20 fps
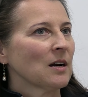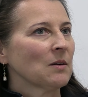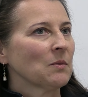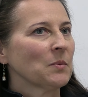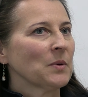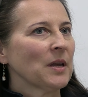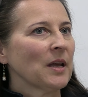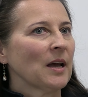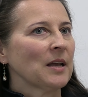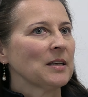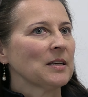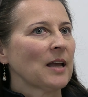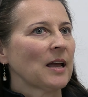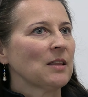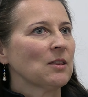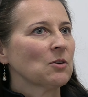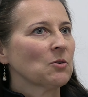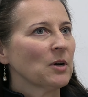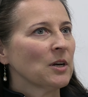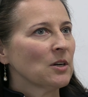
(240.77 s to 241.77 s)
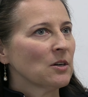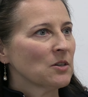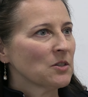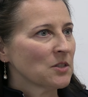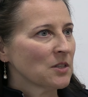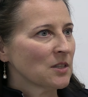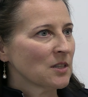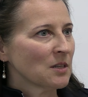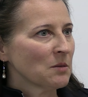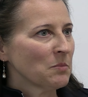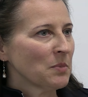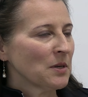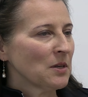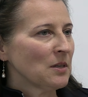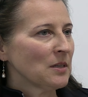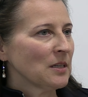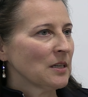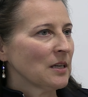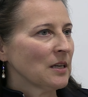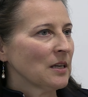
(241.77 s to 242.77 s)
we had 9th graders in the
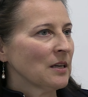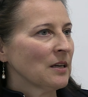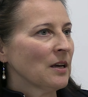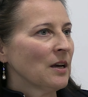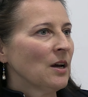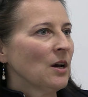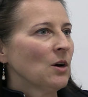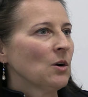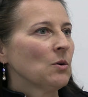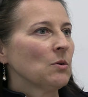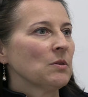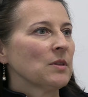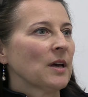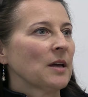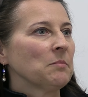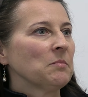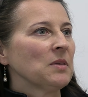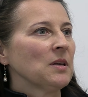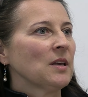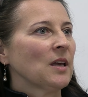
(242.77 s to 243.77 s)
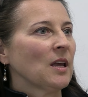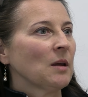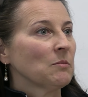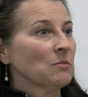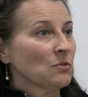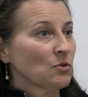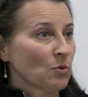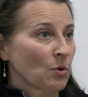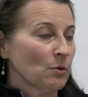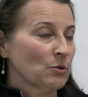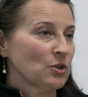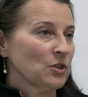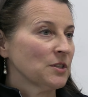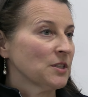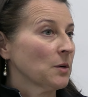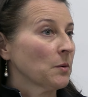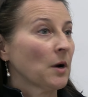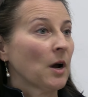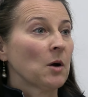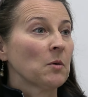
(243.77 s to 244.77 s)
building who then became Trojans.
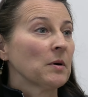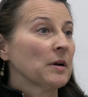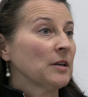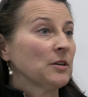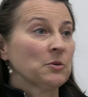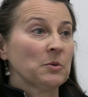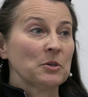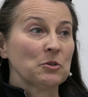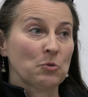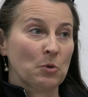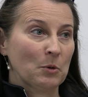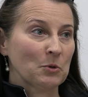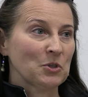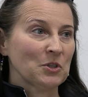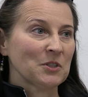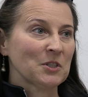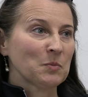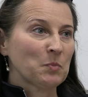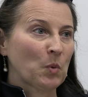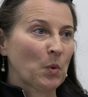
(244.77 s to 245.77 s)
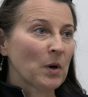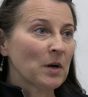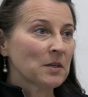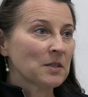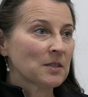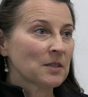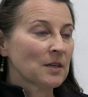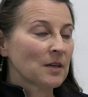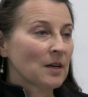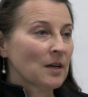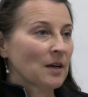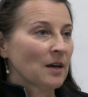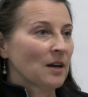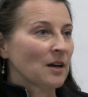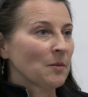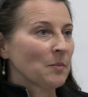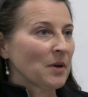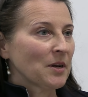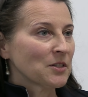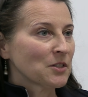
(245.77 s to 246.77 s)
They were already doing Trojan sports
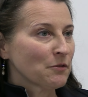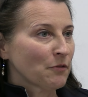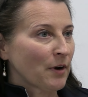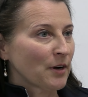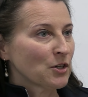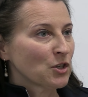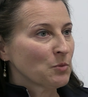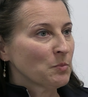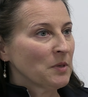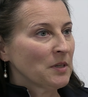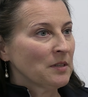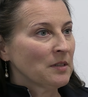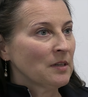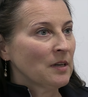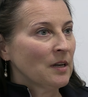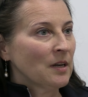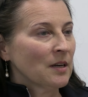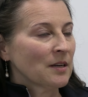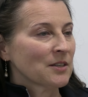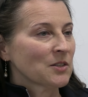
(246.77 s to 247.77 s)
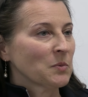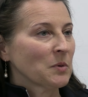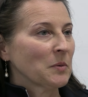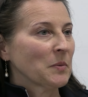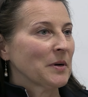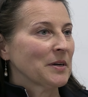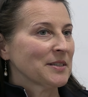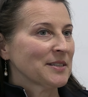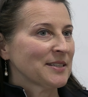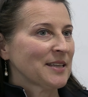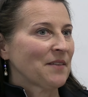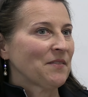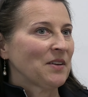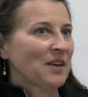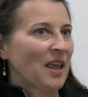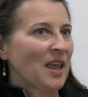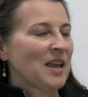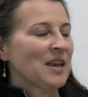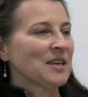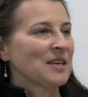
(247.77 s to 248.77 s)
as freshmen because we were a
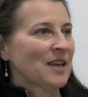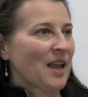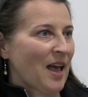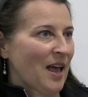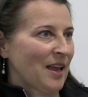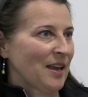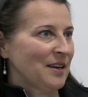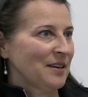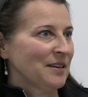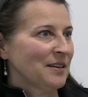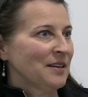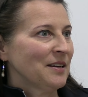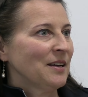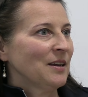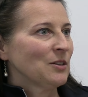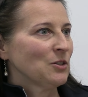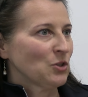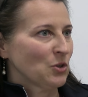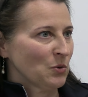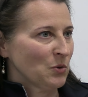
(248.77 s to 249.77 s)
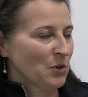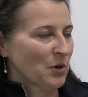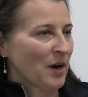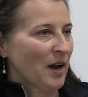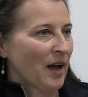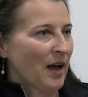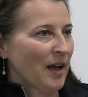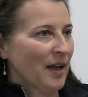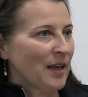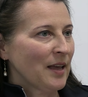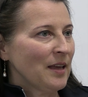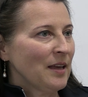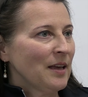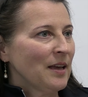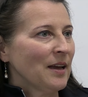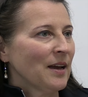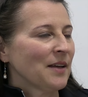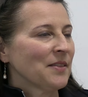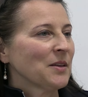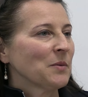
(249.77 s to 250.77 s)
7, 8, 9 junior high,
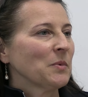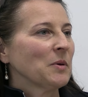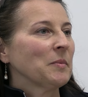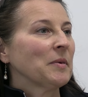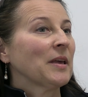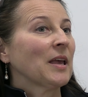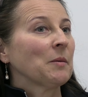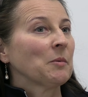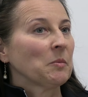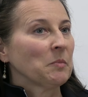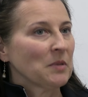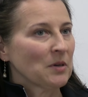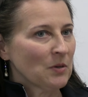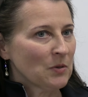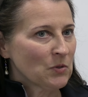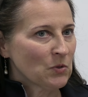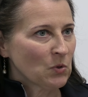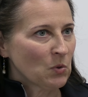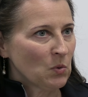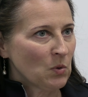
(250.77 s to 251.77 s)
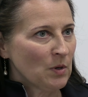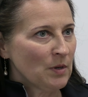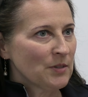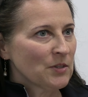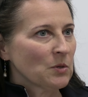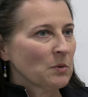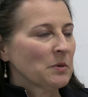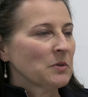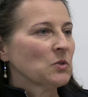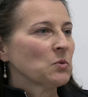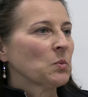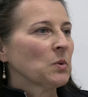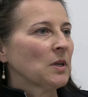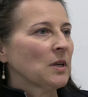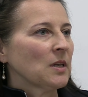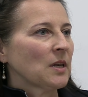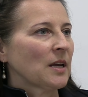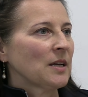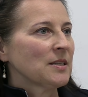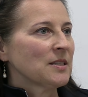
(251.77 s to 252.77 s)
and then we became a middle school. So it was
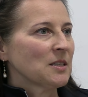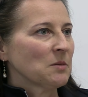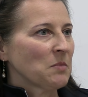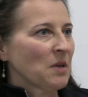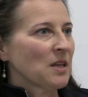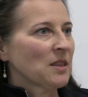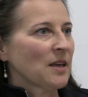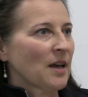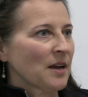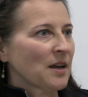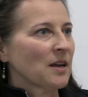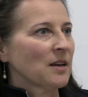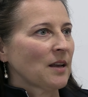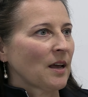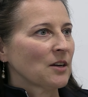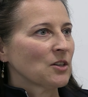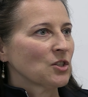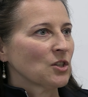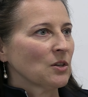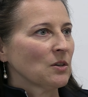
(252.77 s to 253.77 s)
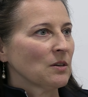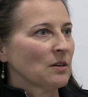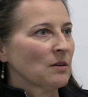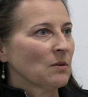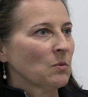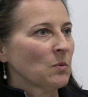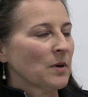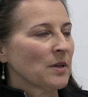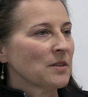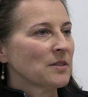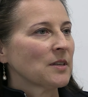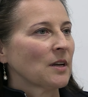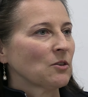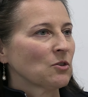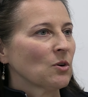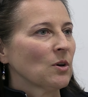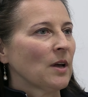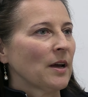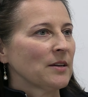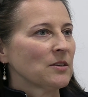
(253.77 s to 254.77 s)
really nice to make that connection with
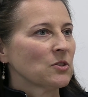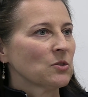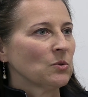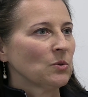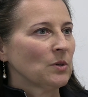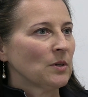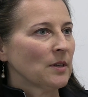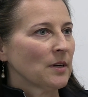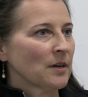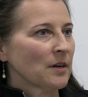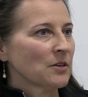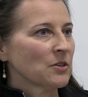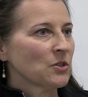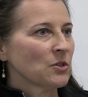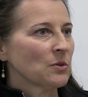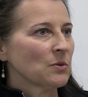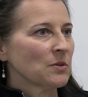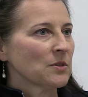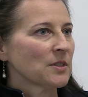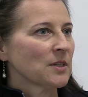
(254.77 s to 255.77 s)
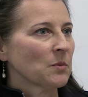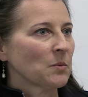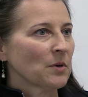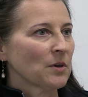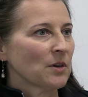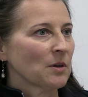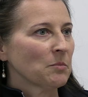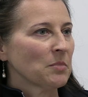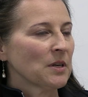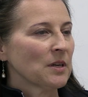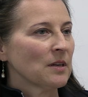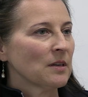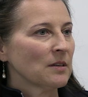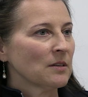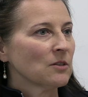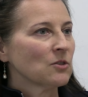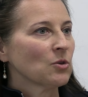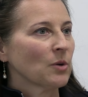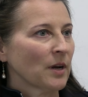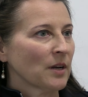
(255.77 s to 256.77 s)
Central High School and our students that were going to be
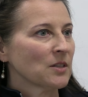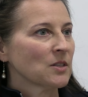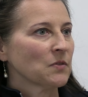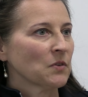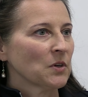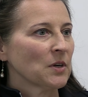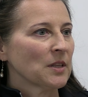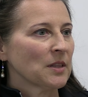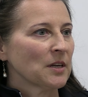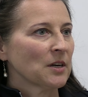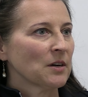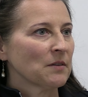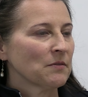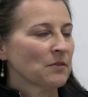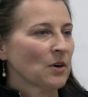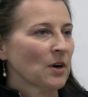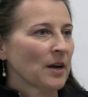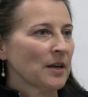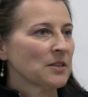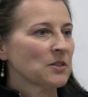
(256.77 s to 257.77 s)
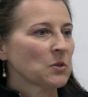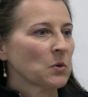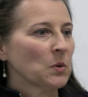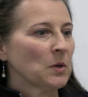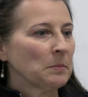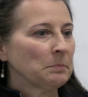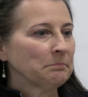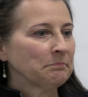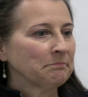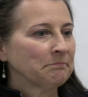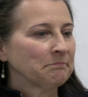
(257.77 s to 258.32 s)
transferring there for high school.